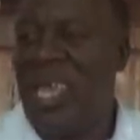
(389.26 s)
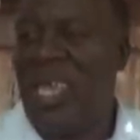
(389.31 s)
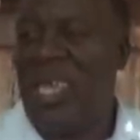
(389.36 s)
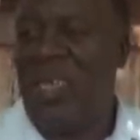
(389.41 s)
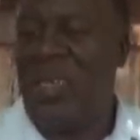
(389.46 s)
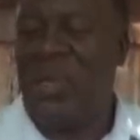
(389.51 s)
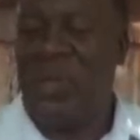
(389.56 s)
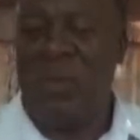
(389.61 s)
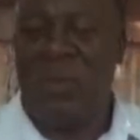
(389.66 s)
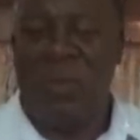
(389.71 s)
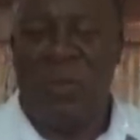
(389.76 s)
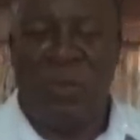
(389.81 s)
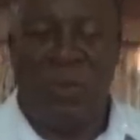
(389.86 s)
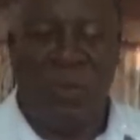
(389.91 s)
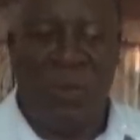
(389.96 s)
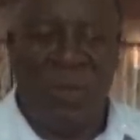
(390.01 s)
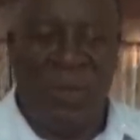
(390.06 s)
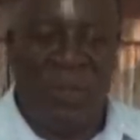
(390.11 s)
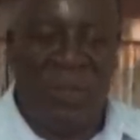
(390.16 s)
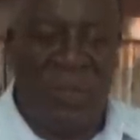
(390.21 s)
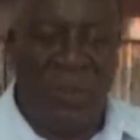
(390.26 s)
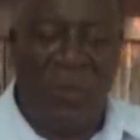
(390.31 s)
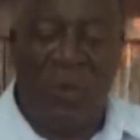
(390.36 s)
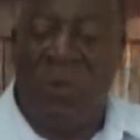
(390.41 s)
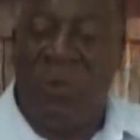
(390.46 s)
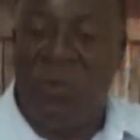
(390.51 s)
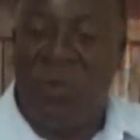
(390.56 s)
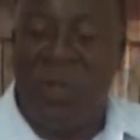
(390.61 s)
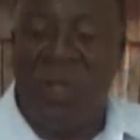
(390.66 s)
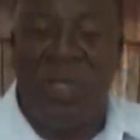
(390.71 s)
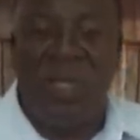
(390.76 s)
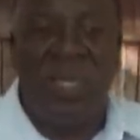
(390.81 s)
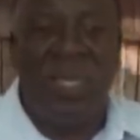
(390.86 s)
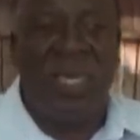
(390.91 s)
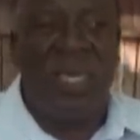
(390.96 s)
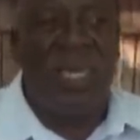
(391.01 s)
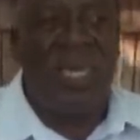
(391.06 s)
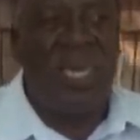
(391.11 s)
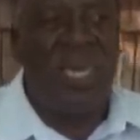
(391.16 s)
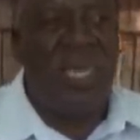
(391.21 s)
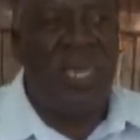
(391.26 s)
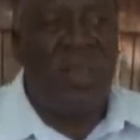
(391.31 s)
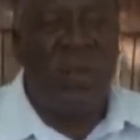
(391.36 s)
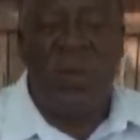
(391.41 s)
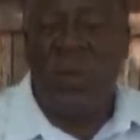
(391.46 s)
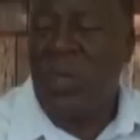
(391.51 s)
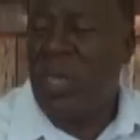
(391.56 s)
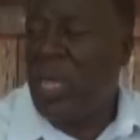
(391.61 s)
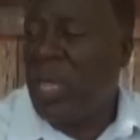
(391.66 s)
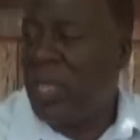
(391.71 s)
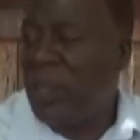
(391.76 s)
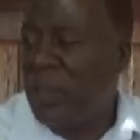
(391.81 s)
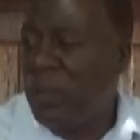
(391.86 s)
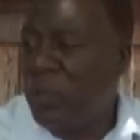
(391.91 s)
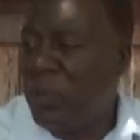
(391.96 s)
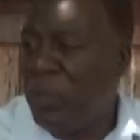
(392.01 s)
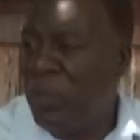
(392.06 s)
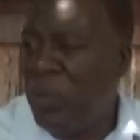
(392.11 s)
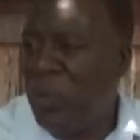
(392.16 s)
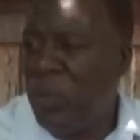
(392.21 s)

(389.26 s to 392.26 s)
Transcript: I was over in Newcastle.